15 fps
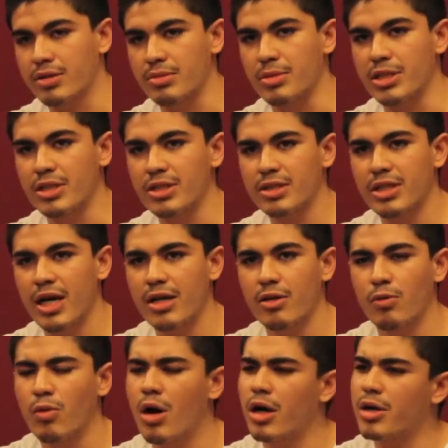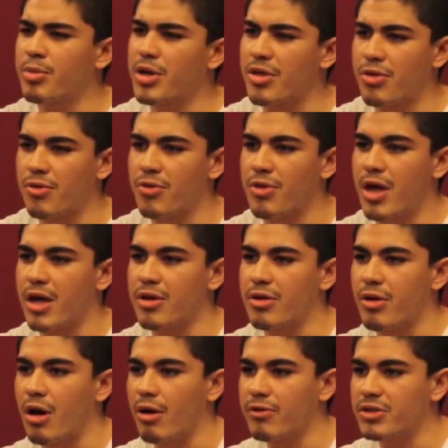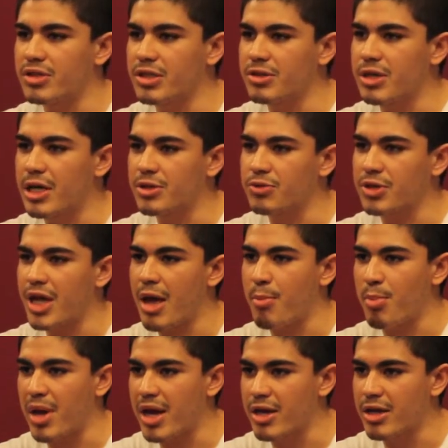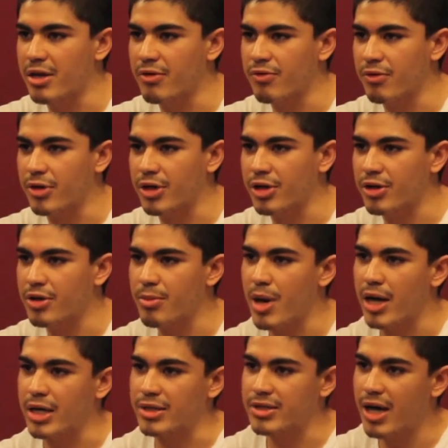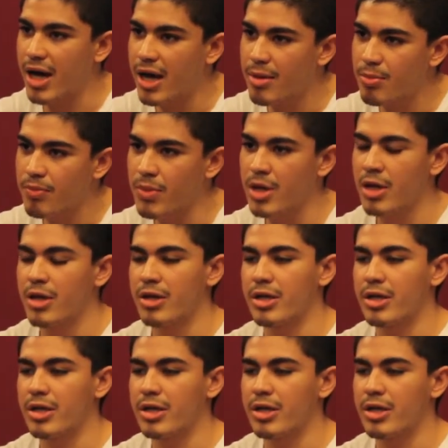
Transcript: Awesome. And just kind of walk me through that. Obviously you guys were campaigning for a good amount of time.